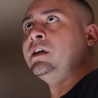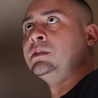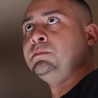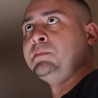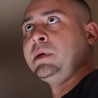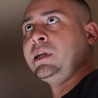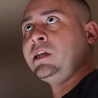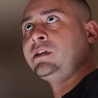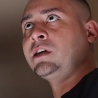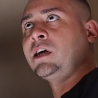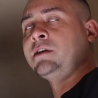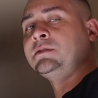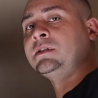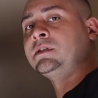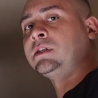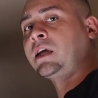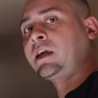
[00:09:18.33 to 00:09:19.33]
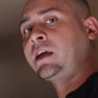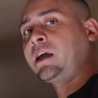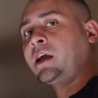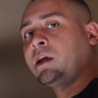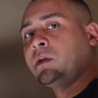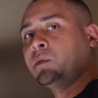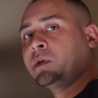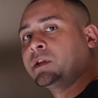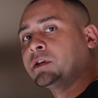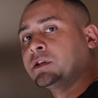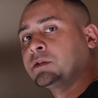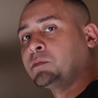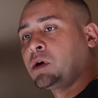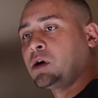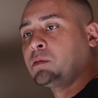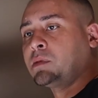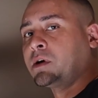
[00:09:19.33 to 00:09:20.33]
many times as I can with the
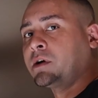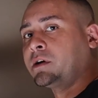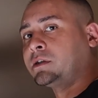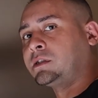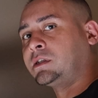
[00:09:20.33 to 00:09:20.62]
small bars,